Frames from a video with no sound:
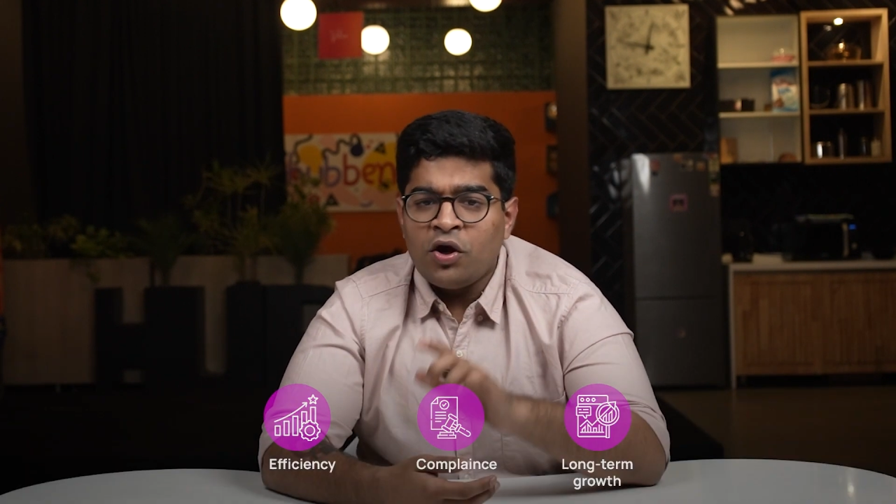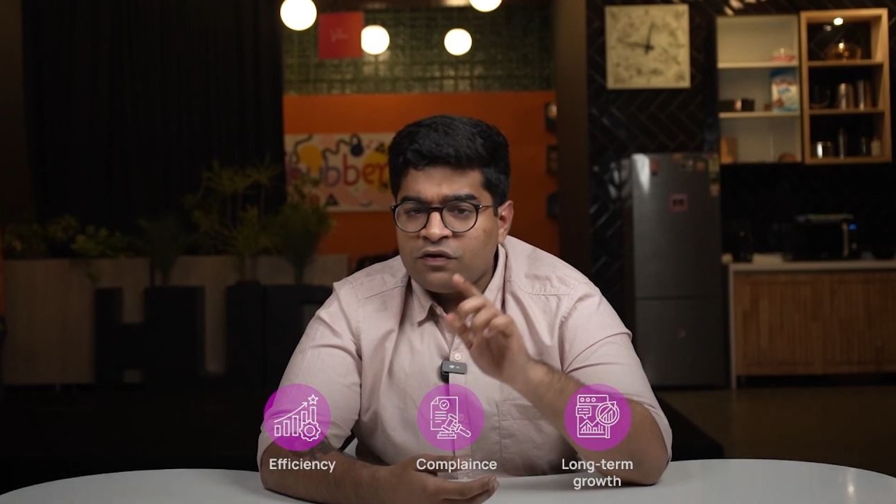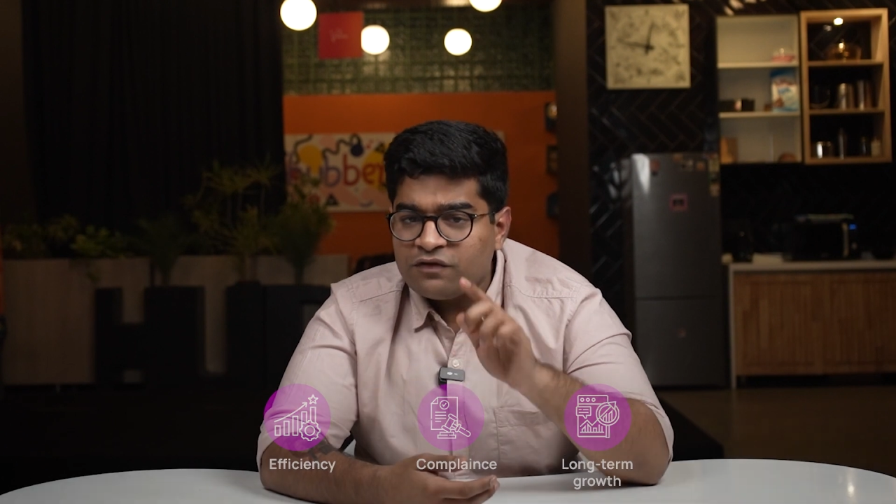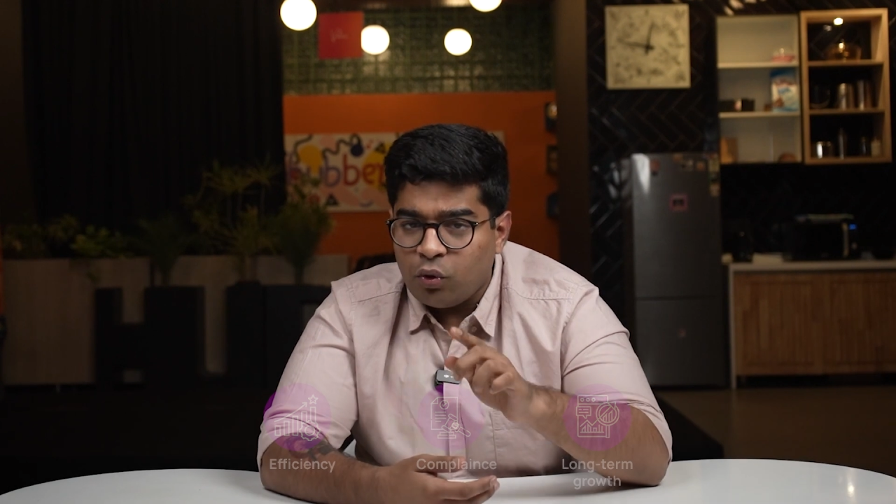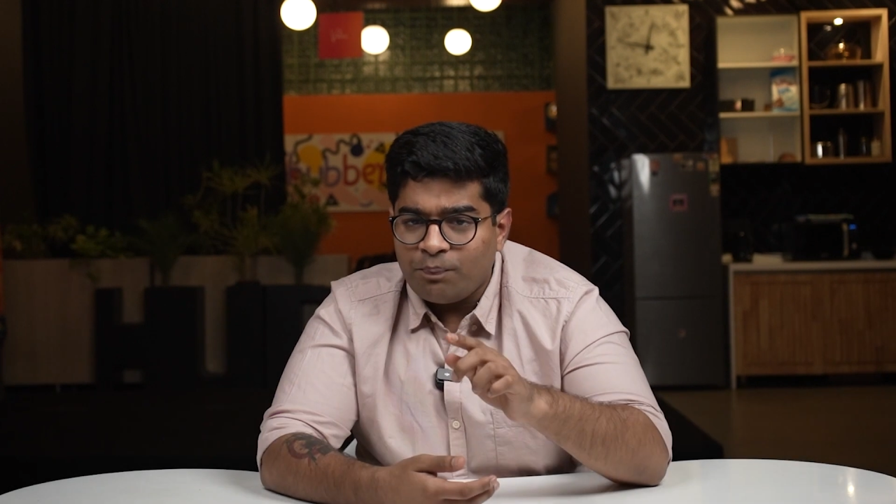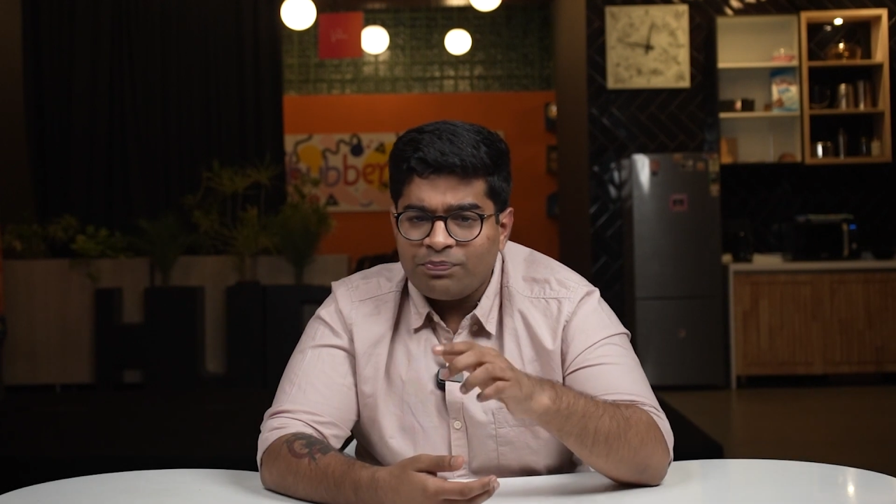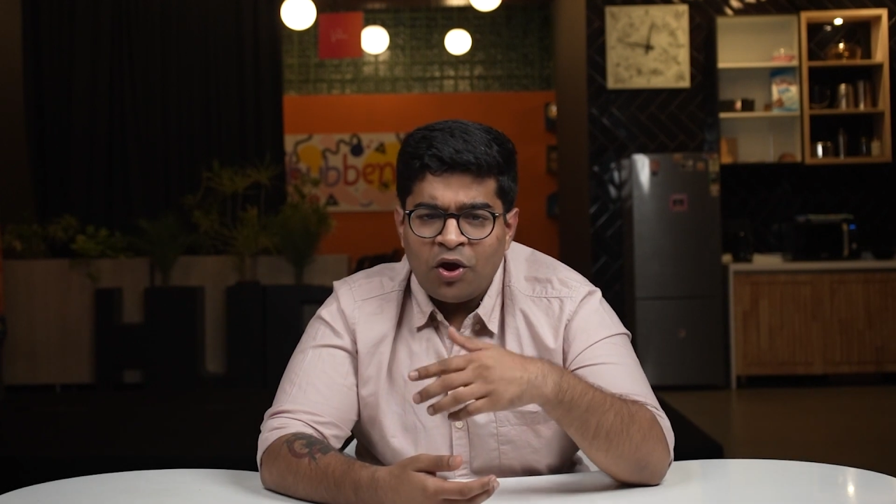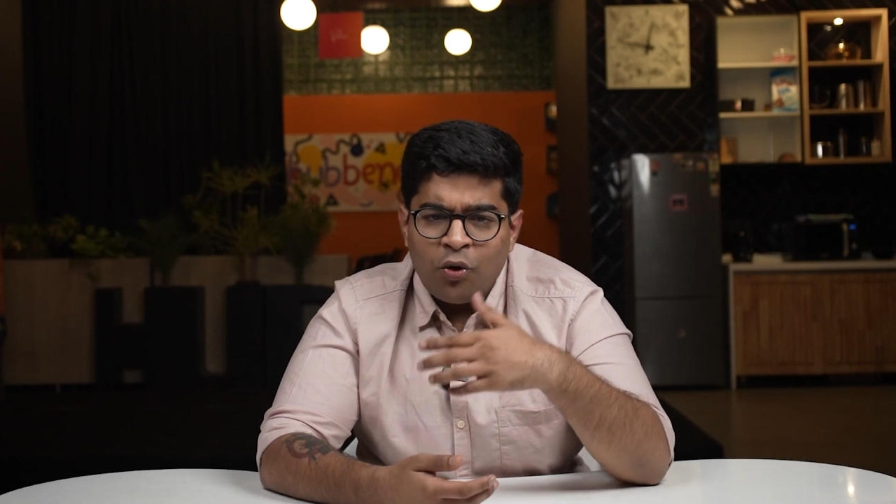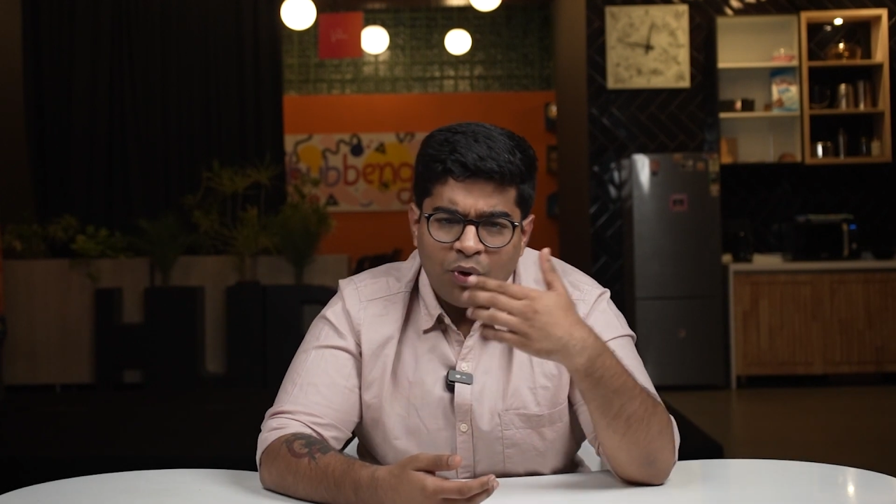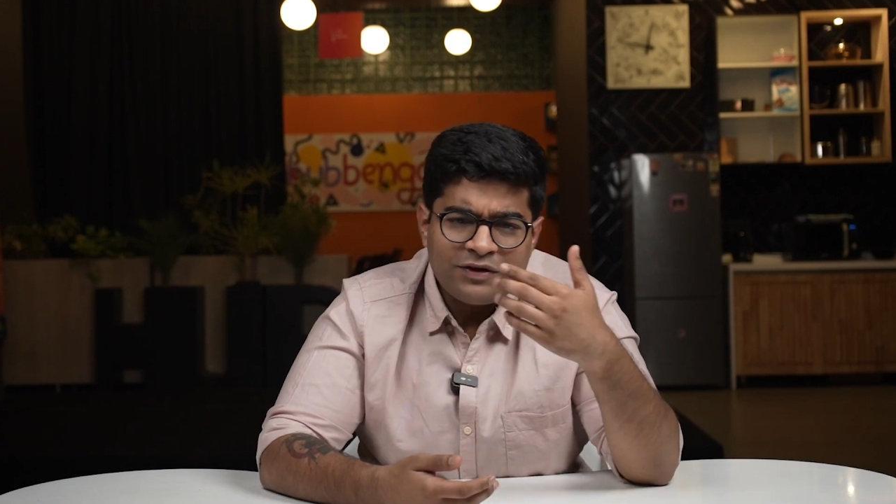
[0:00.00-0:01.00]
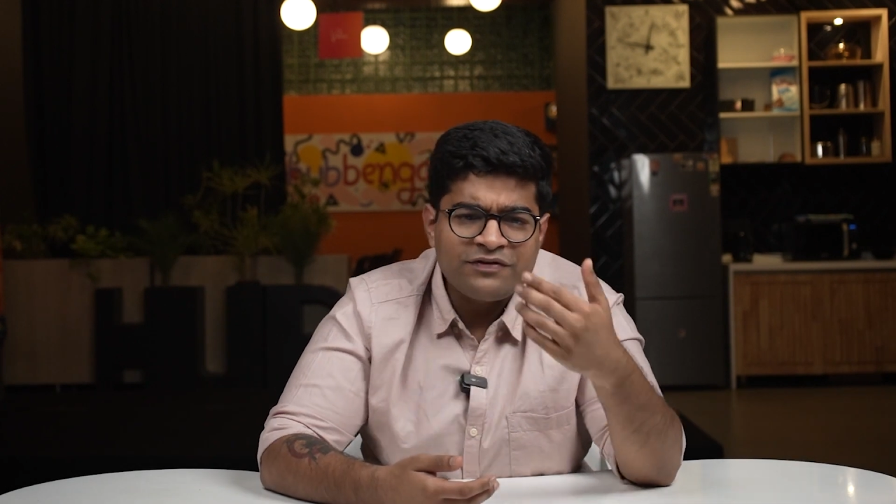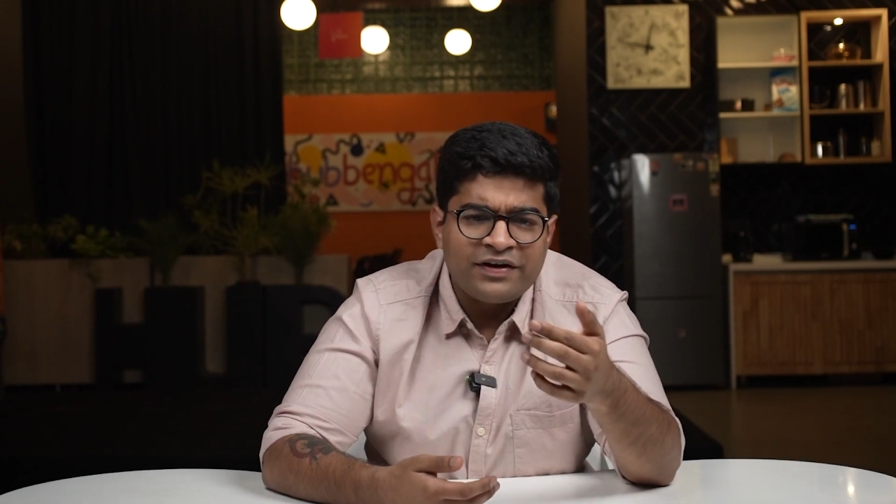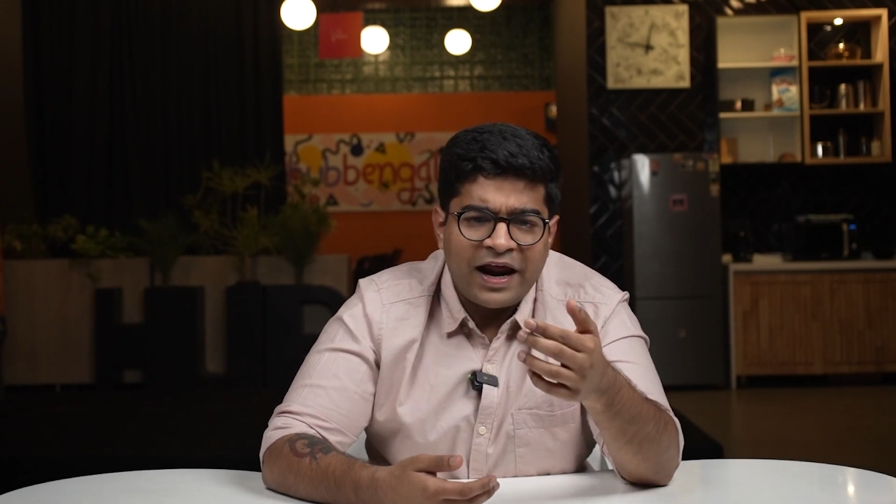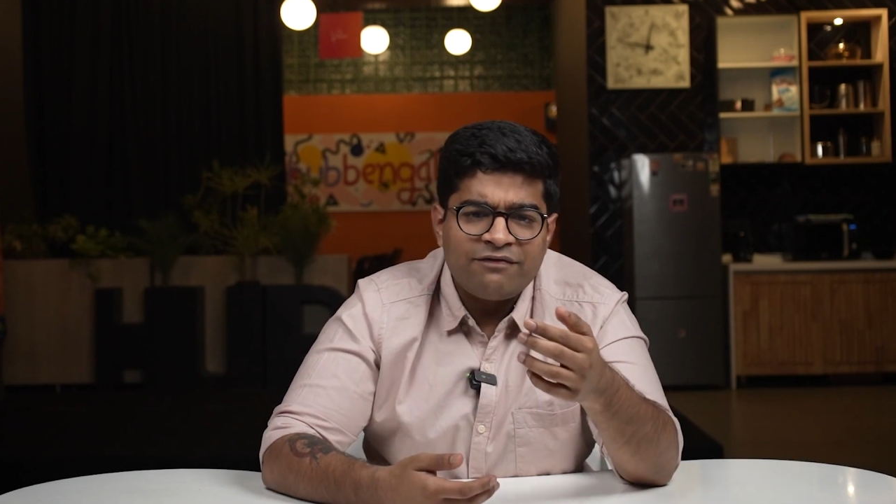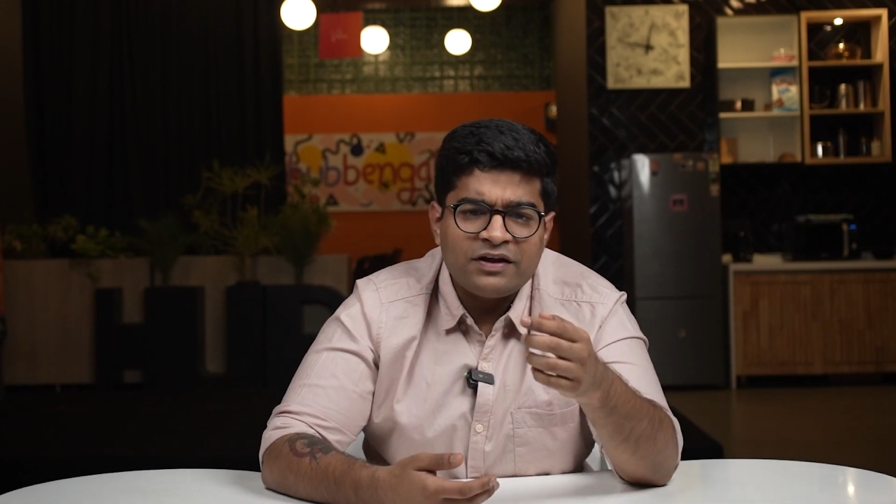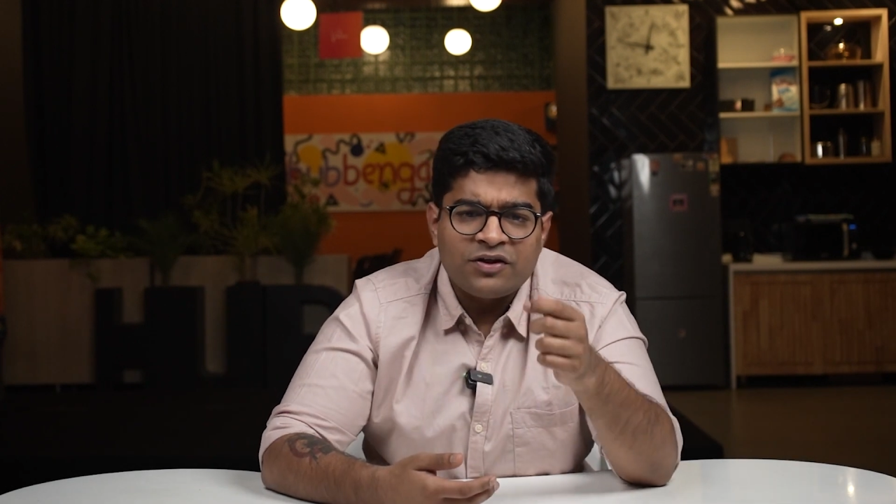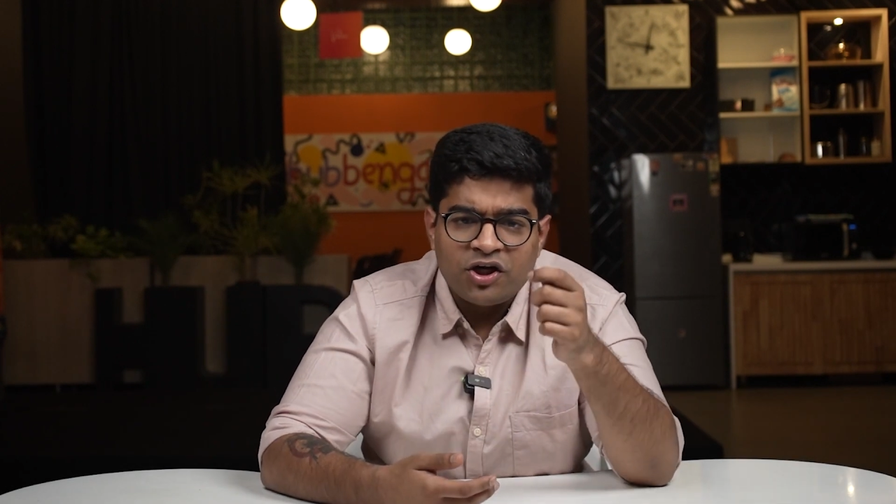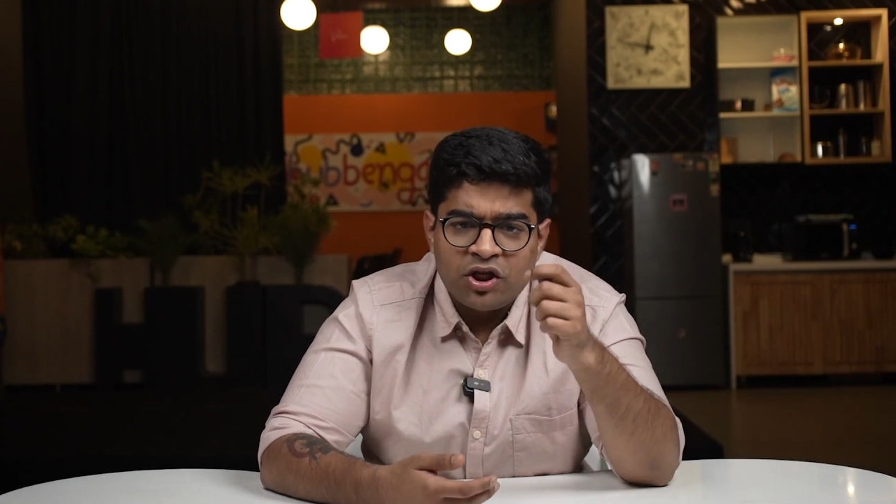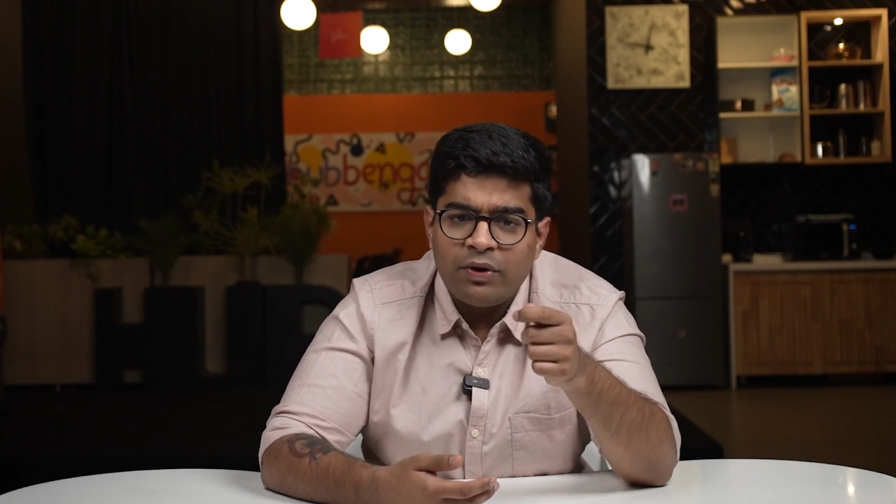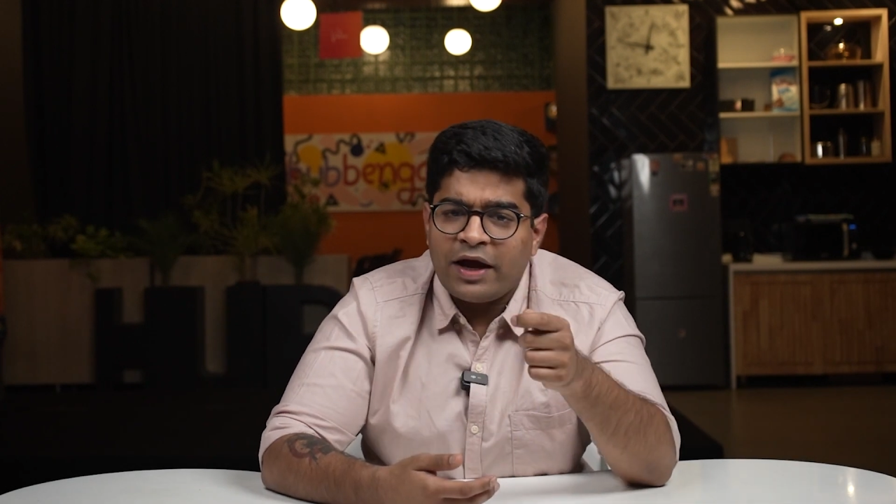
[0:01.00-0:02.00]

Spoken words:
So, what's driving the new